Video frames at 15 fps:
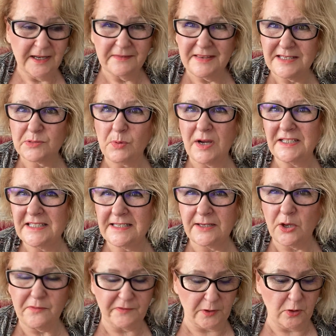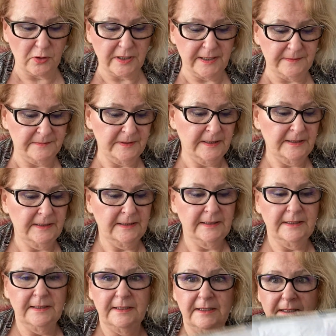That's why I didn't overlock it.
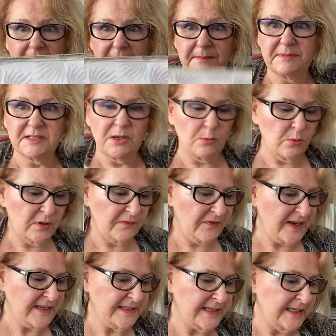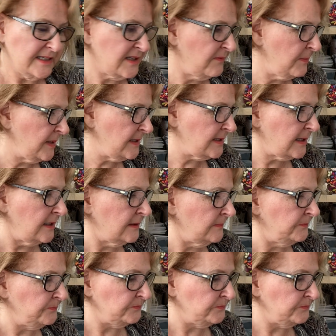So all the facings have been done.